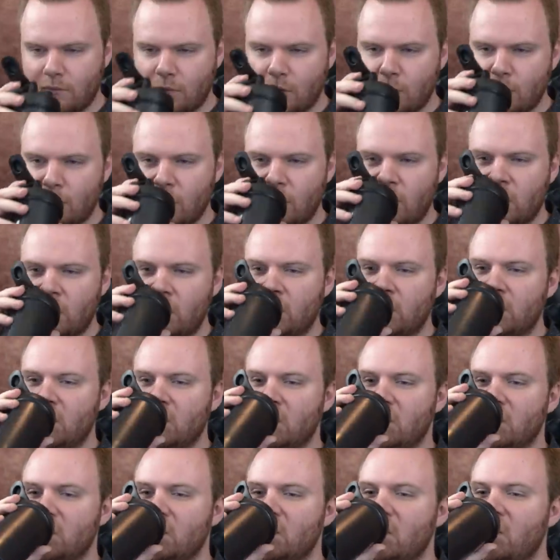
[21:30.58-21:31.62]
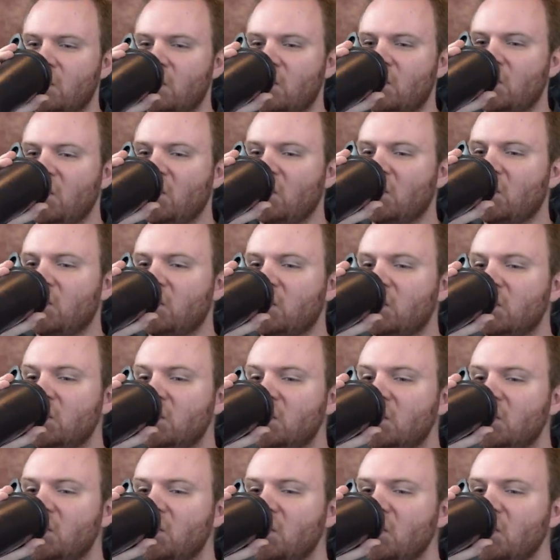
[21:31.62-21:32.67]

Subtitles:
[no speech]